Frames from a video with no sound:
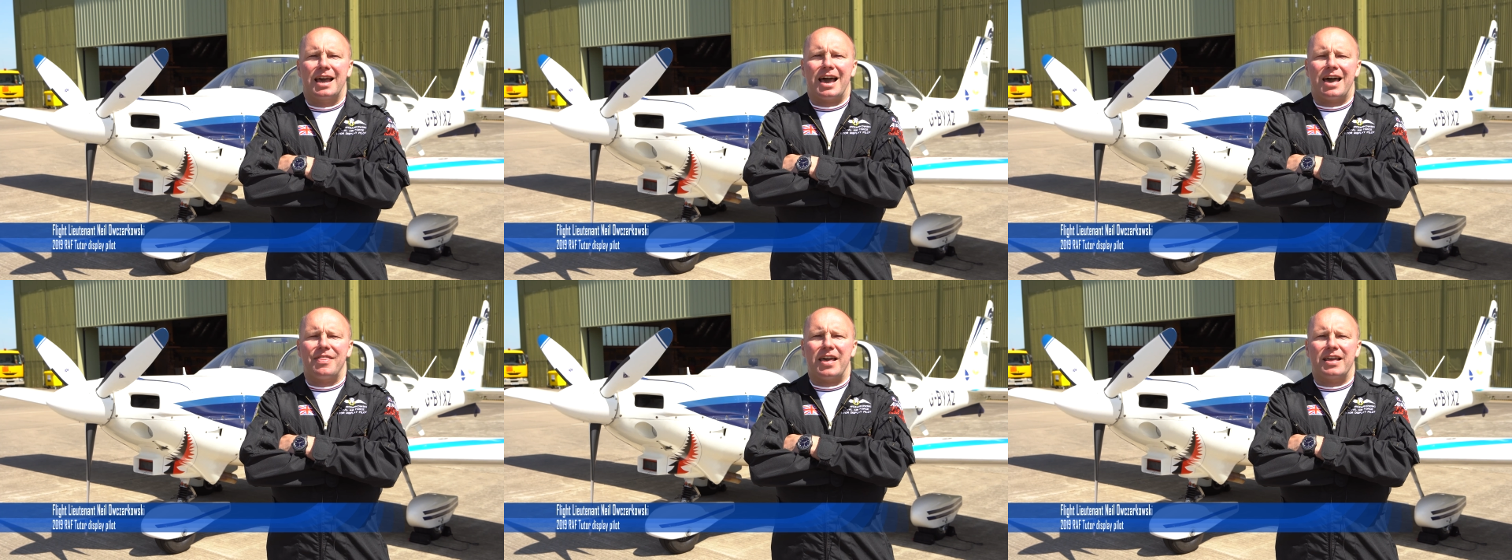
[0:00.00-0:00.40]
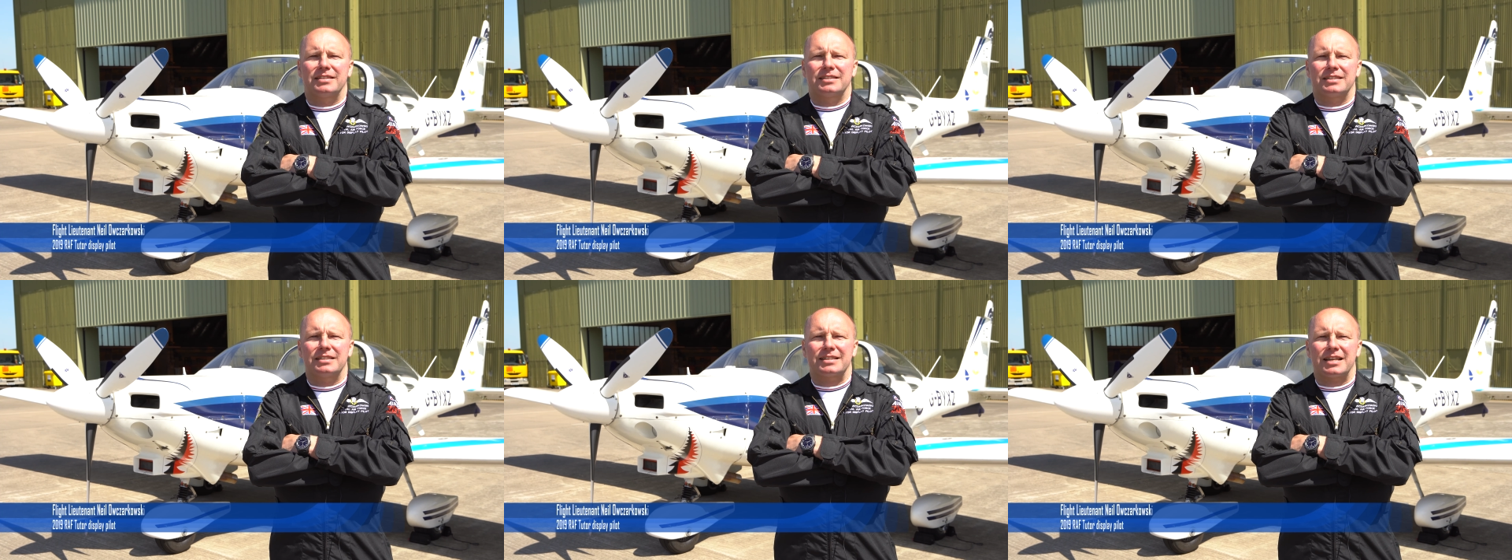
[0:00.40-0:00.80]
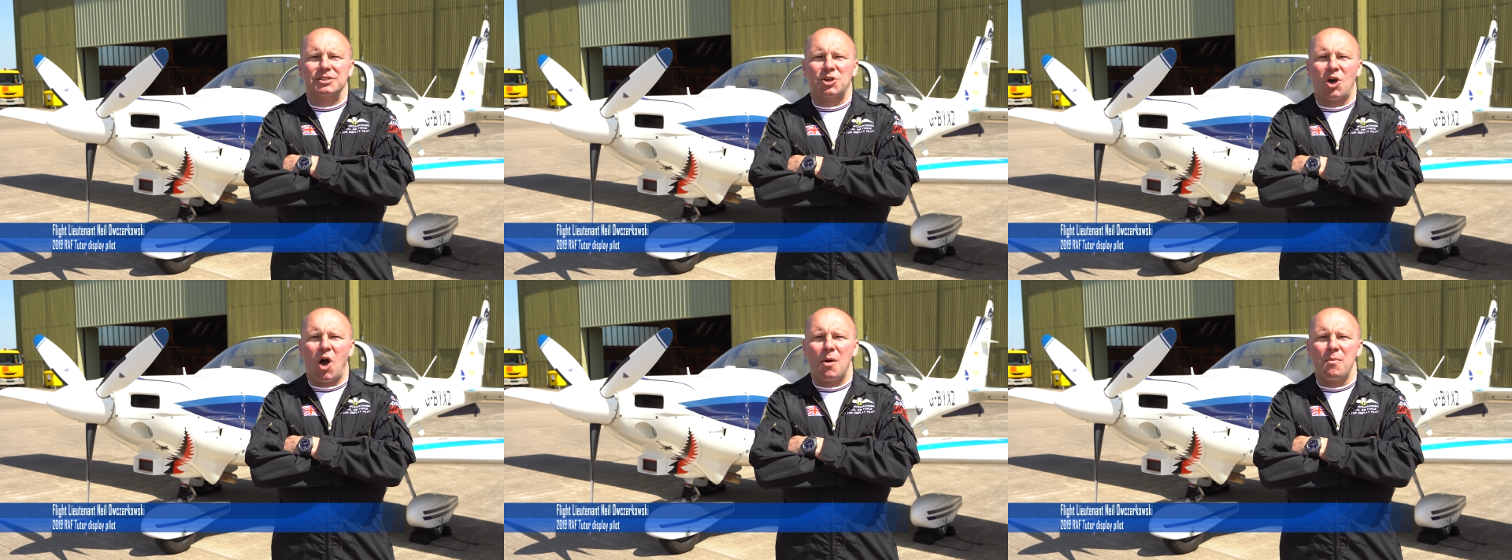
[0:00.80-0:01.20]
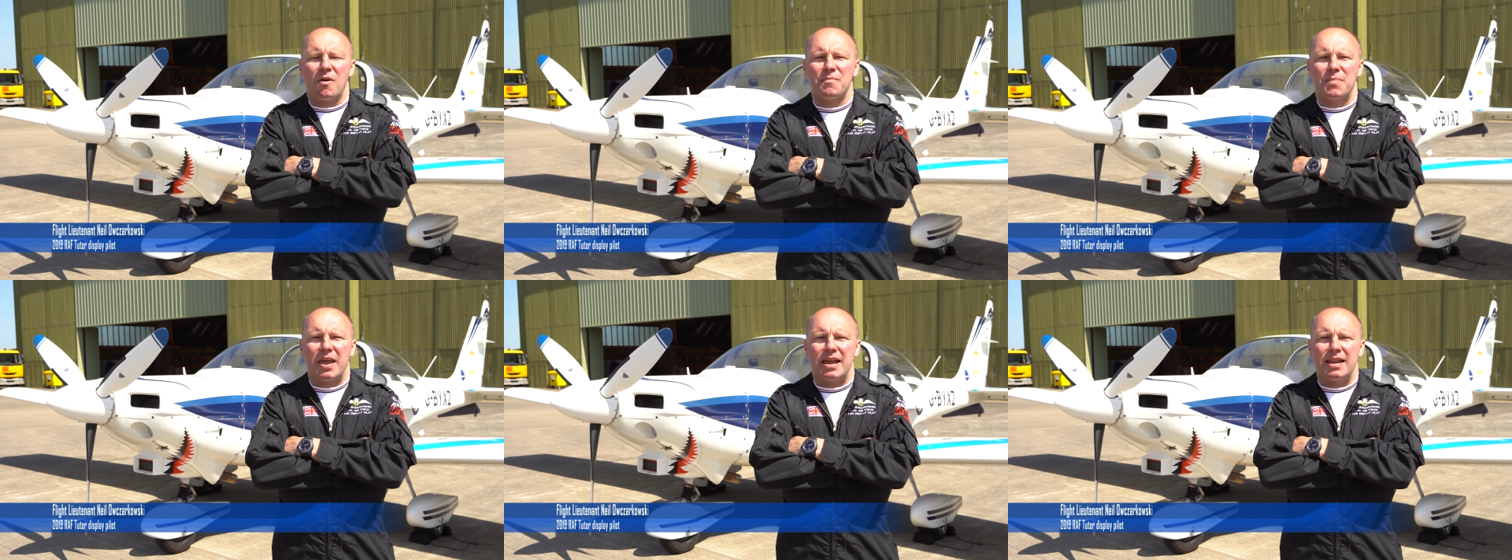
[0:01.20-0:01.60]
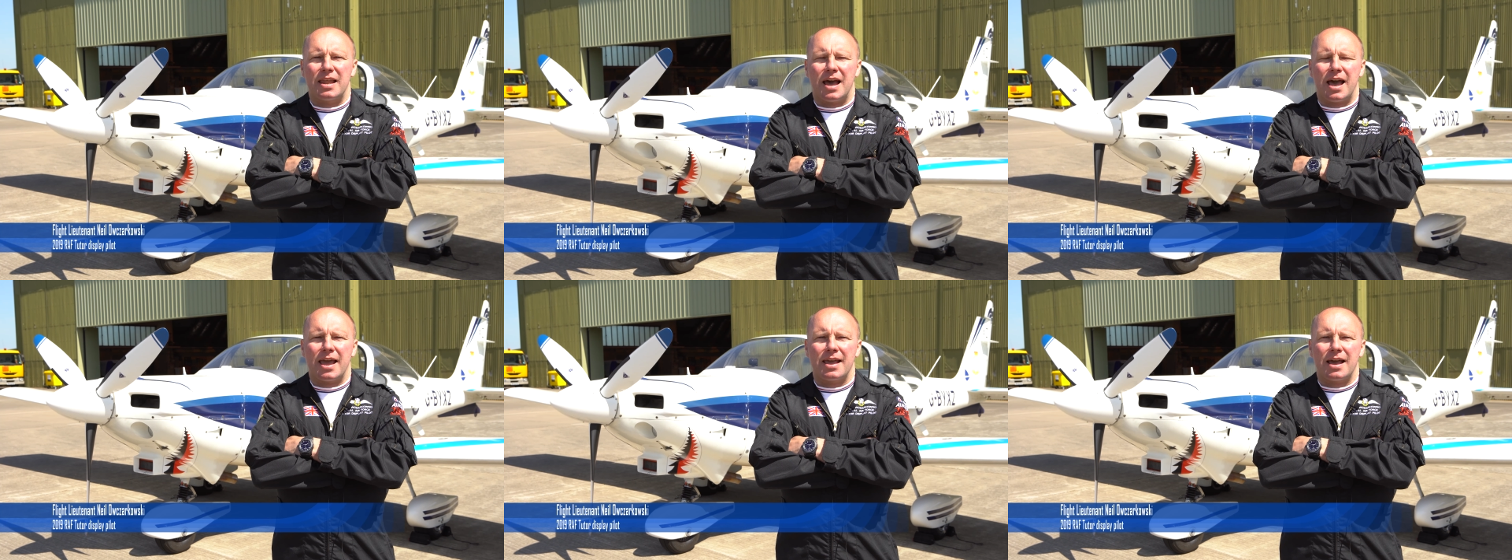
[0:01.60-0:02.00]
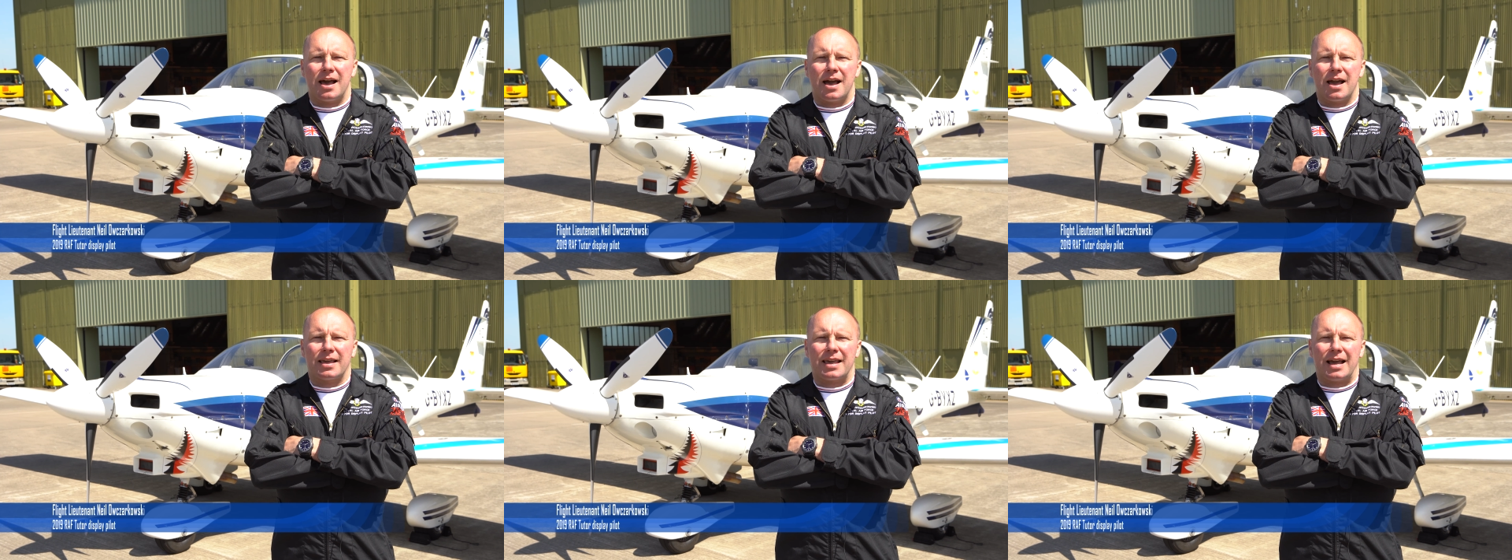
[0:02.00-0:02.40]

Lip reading: and then since that time I've been a